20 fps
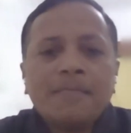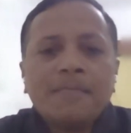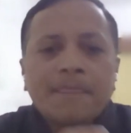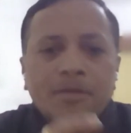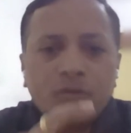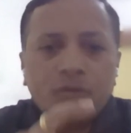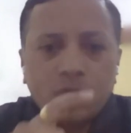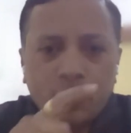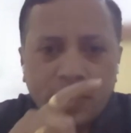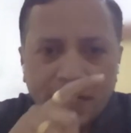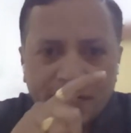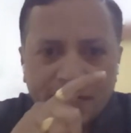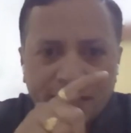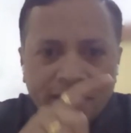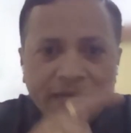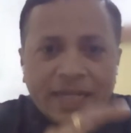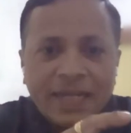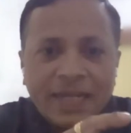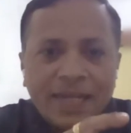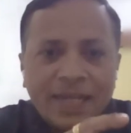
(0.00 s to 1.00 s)
So there is a
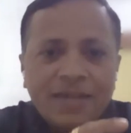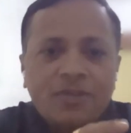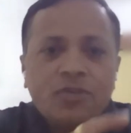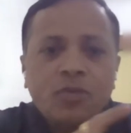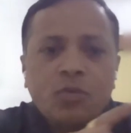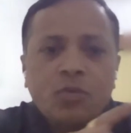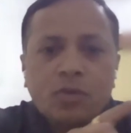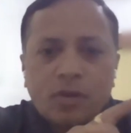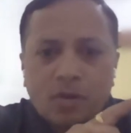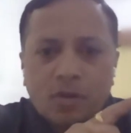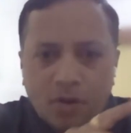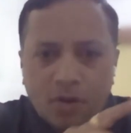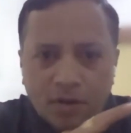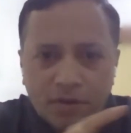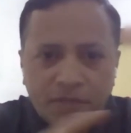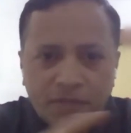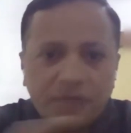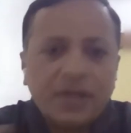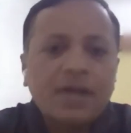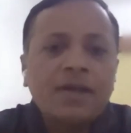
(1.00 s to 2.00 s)
need to
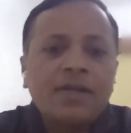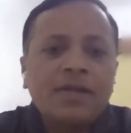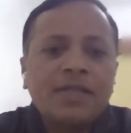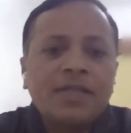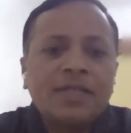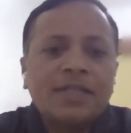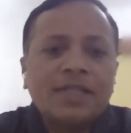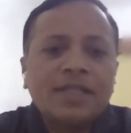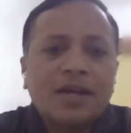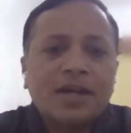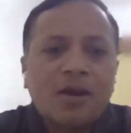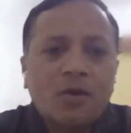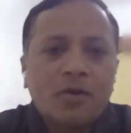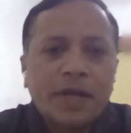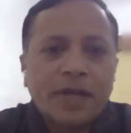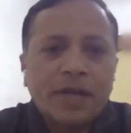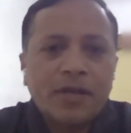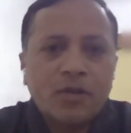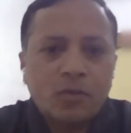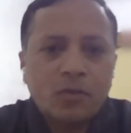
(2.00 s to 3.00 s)
configure these
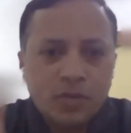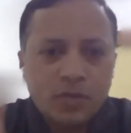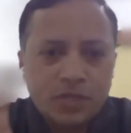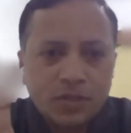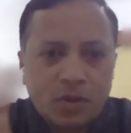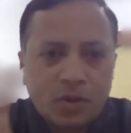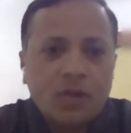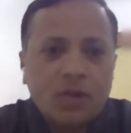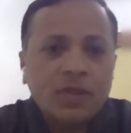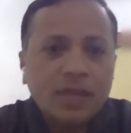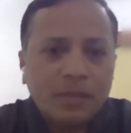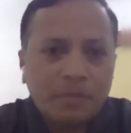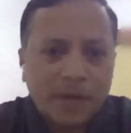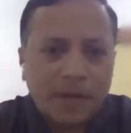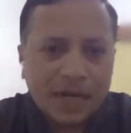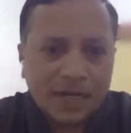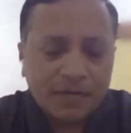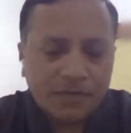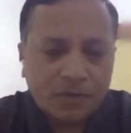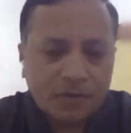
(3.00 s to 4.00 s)
accounting rules on the
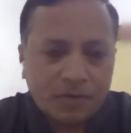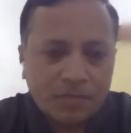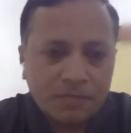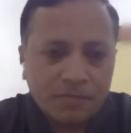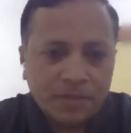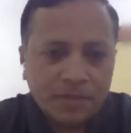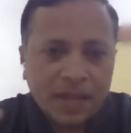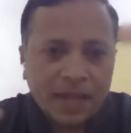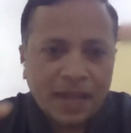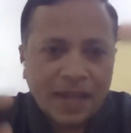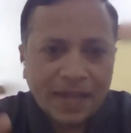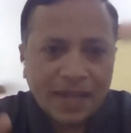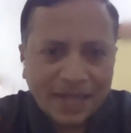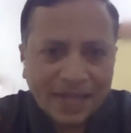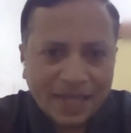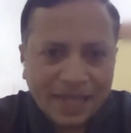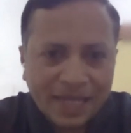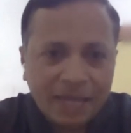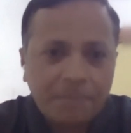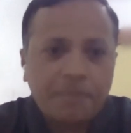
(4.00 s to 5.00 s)
platform and
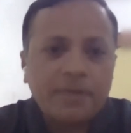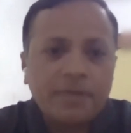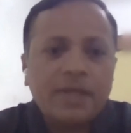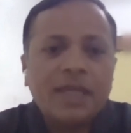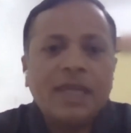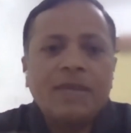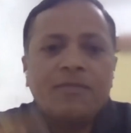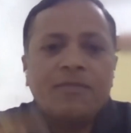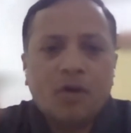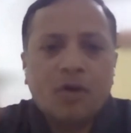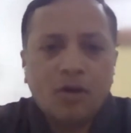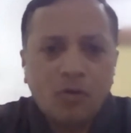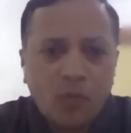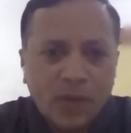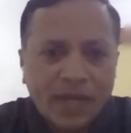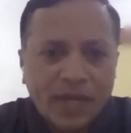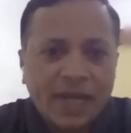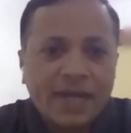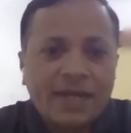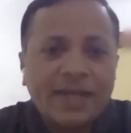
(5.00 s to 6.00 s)
keep
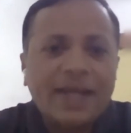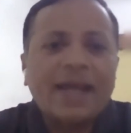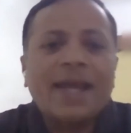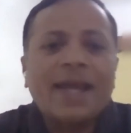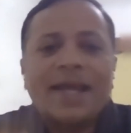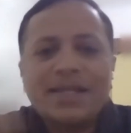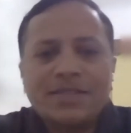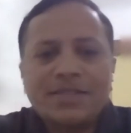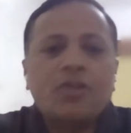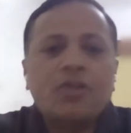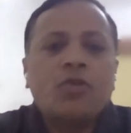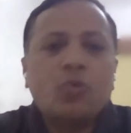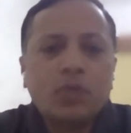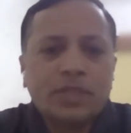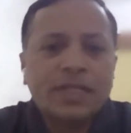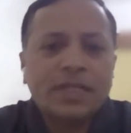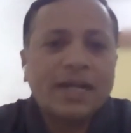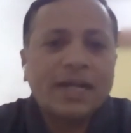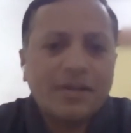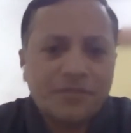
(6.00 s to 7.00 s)
evolving it as the rules
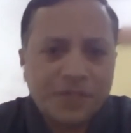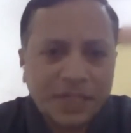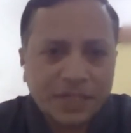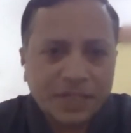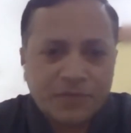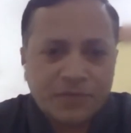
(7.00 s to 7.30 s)
kind of change.